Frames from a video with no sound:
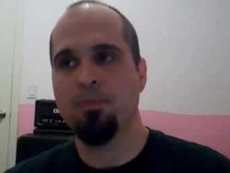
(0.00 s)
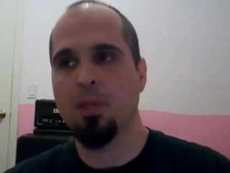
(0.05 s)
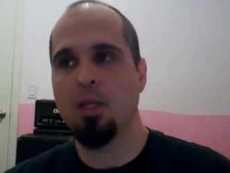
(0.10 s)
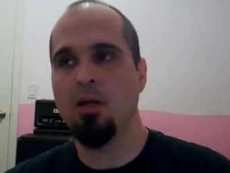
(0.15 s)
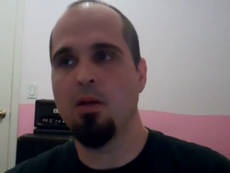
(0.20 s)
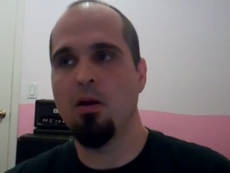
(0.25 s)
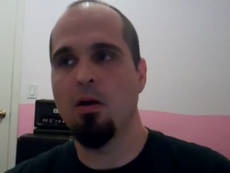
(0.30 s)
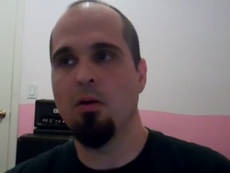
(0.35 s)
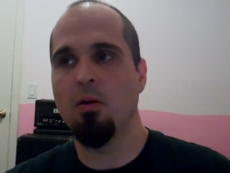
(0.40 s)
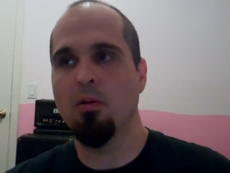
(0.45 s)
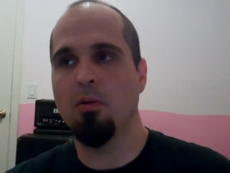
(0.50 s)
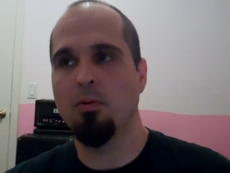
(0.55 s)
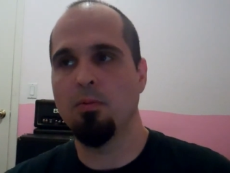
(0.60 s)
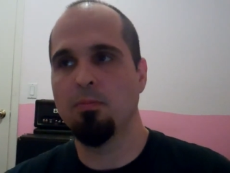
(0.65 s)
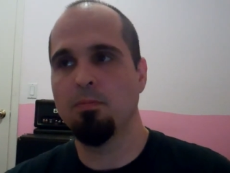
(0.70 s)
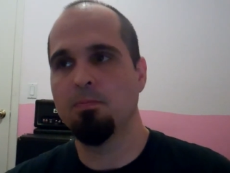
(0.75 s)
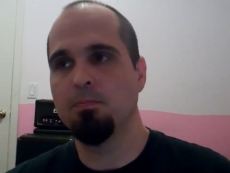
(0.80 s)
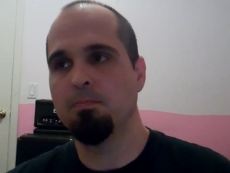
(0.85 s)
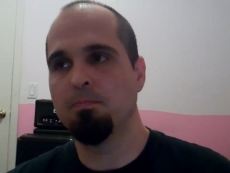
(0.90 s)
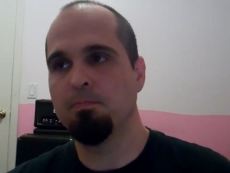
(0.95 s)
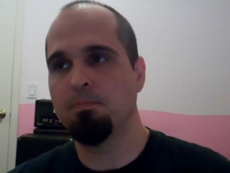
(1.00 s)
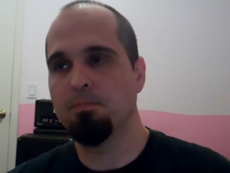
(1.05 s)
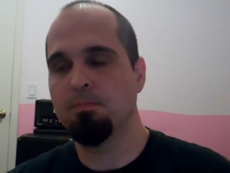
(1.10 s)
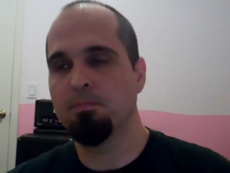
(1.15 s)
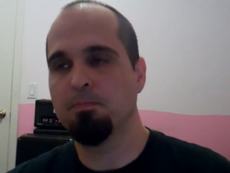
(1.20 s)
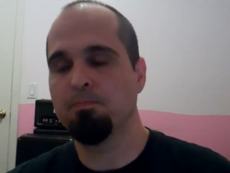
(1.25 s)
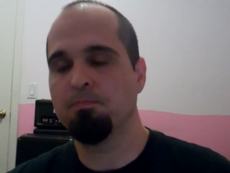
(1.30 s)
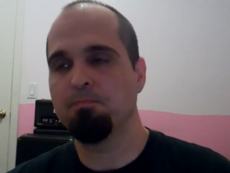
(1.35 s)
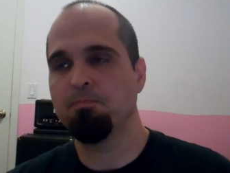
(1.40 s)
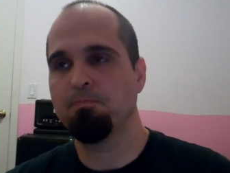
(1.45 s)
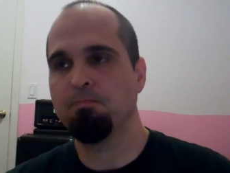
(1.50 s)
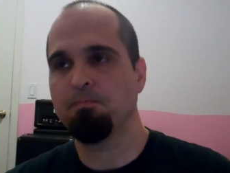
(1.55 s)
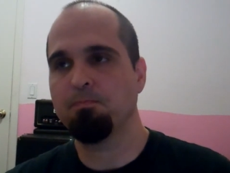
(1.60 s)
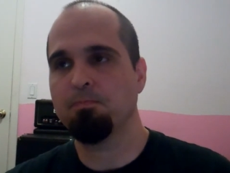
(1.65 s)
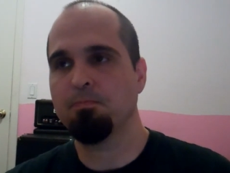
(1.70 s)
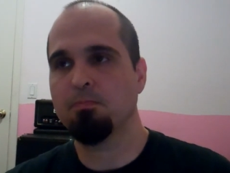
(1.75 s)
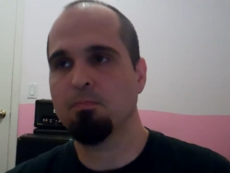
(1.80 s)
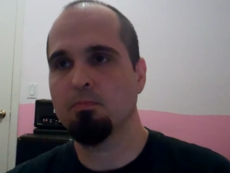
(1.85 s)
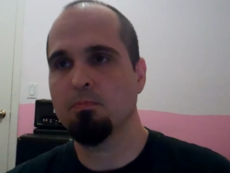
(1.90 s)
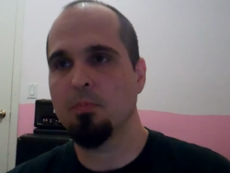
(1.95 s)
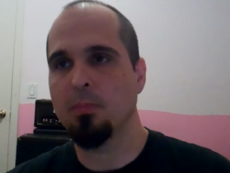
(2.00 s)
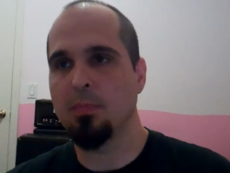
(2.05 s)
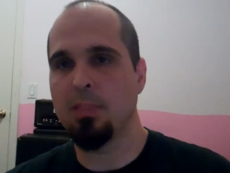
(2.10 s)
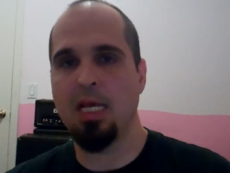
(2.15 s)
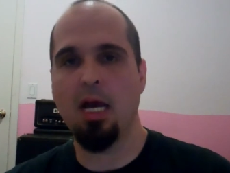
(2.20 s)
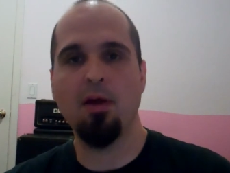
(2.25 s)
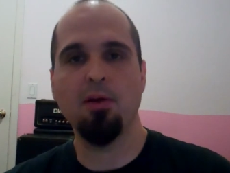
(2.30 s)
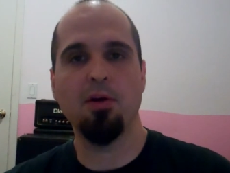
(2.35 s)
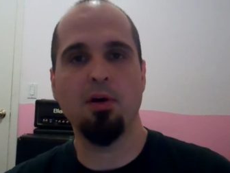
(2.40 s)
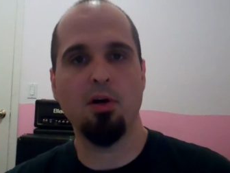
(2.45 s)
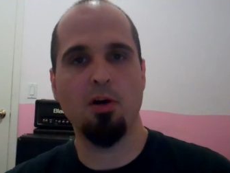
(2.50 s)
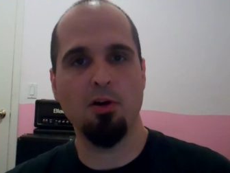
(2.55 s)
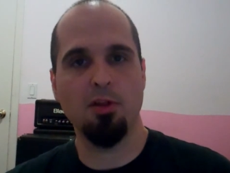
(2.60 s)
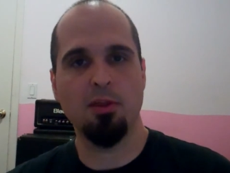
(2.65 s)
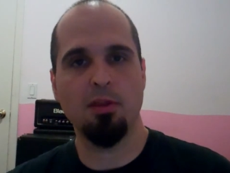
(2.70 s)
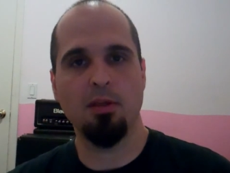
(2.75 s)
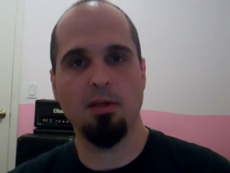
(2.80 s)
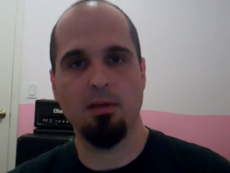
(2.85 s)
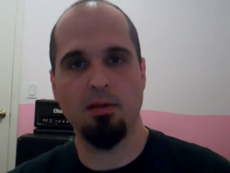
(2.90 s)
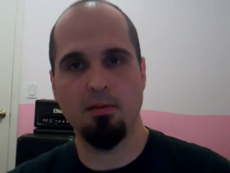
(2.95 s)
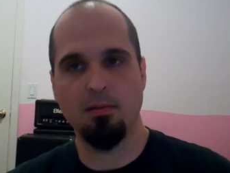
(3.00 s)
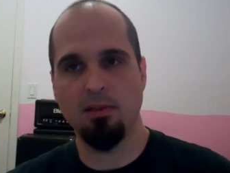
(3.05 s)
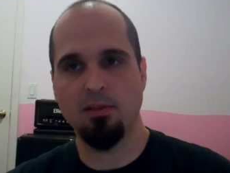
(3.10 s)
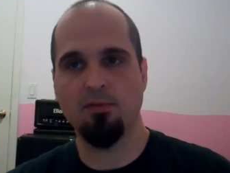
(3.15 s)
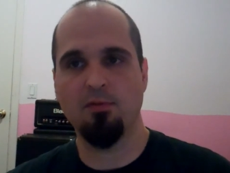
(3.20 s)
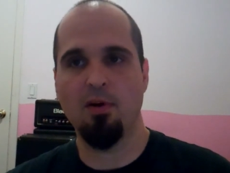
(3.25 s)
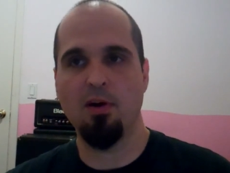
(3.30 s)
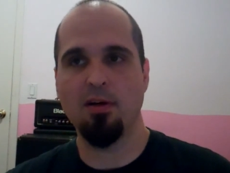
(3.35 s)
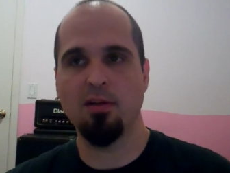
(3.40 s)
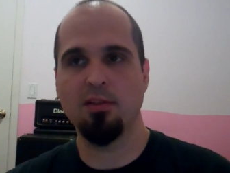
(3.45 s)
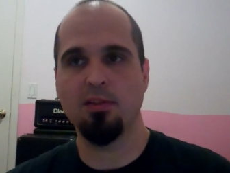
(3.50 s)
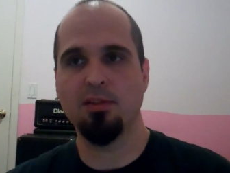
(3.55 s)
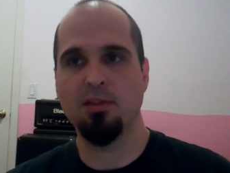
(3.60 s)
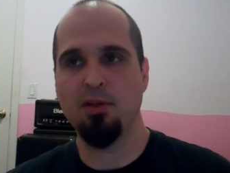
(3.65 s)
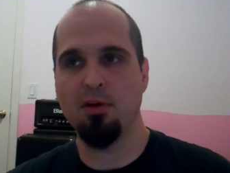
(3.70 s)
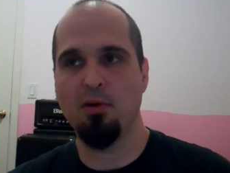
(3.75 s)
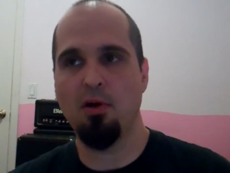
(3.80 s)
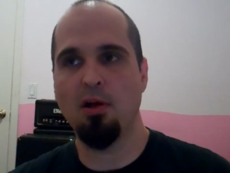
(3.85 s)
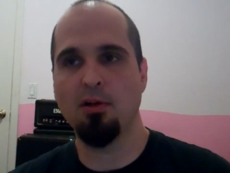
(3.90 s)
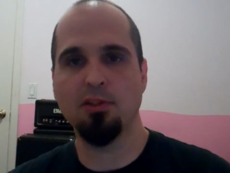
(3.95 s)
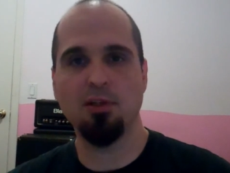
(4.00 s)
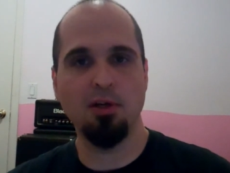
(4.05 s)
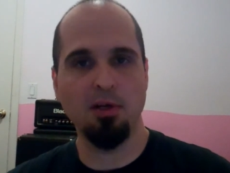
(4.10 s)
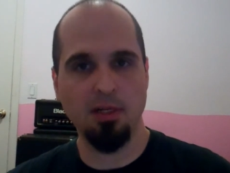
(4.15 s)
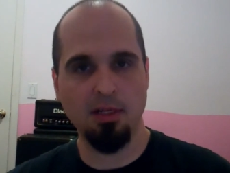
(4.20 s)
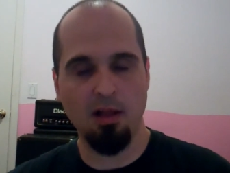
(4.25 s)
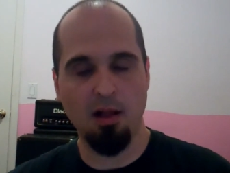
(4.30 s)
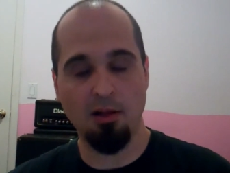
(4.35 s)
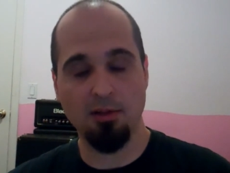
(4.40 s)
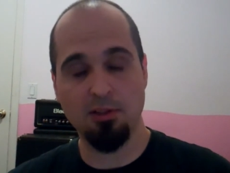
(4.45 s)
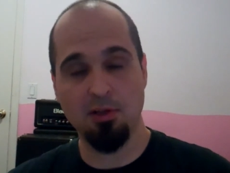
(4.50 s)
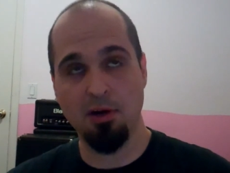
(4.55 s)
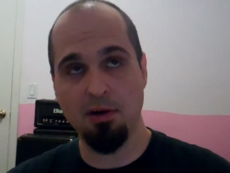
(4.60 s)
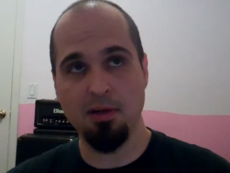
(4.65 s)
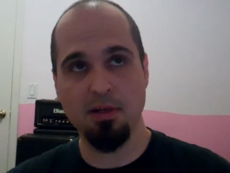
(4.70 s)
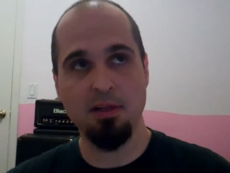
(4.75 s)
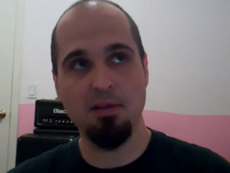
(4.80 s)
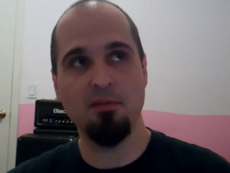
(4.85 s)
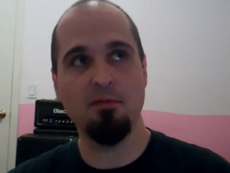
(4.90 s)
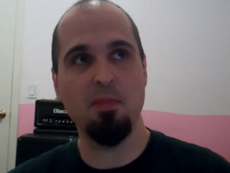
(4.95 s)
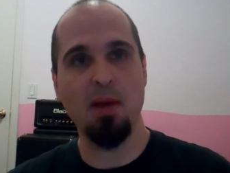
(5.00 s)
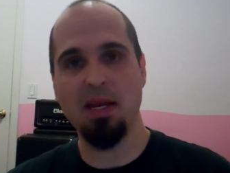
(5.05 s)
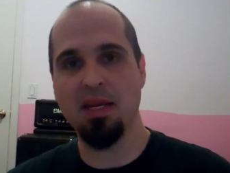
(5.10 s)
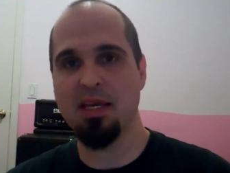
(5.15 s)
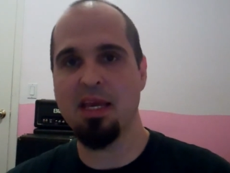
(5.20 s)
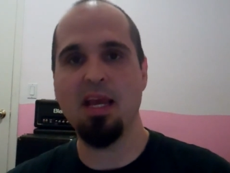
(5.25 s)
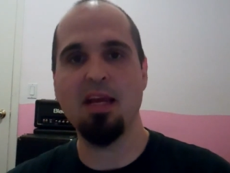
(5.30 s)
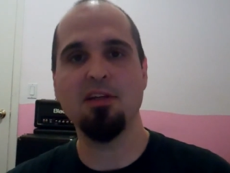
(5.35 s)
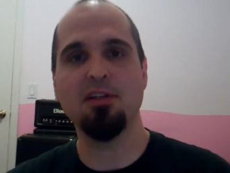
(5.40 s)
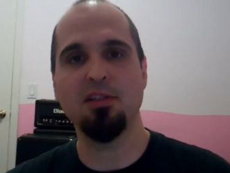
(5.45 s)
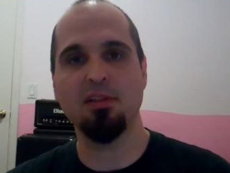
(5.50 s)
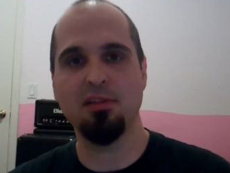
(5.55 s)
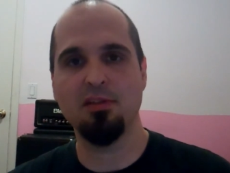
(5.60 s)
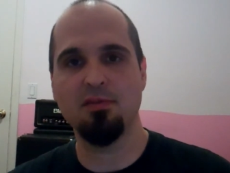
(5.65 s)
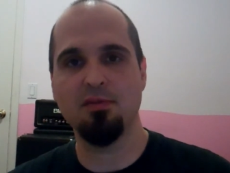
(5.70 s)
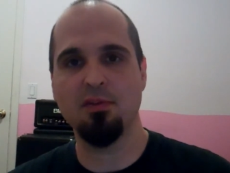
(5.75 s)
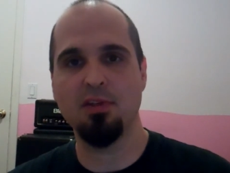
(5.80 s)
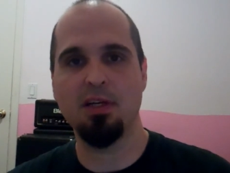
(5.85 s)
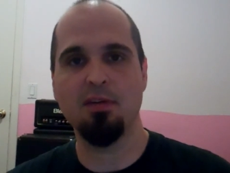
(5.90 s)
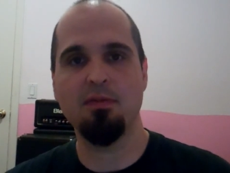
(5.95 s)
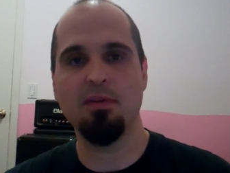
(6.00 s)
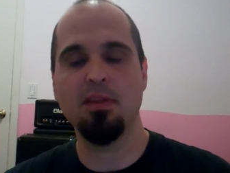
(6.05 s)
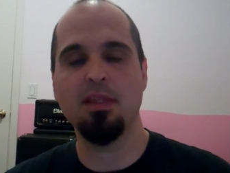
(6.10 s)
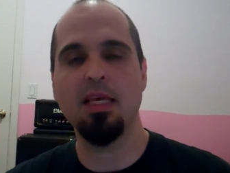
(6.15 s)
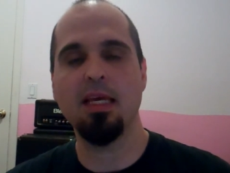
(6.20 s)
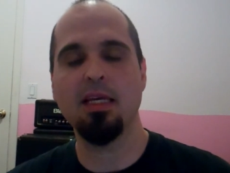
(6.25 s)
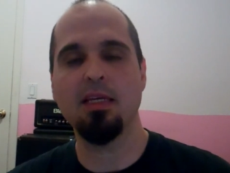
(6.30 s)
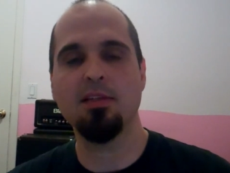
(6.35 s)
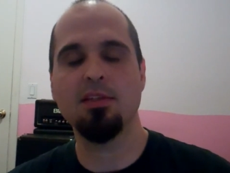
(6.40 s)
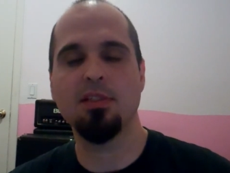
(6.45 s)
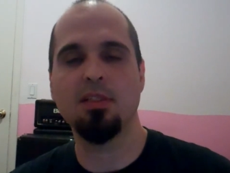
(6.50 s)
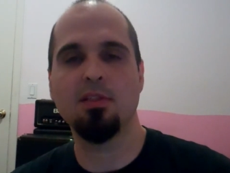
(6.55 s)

you know, down to earth as far as, you know, alternative medications for different things.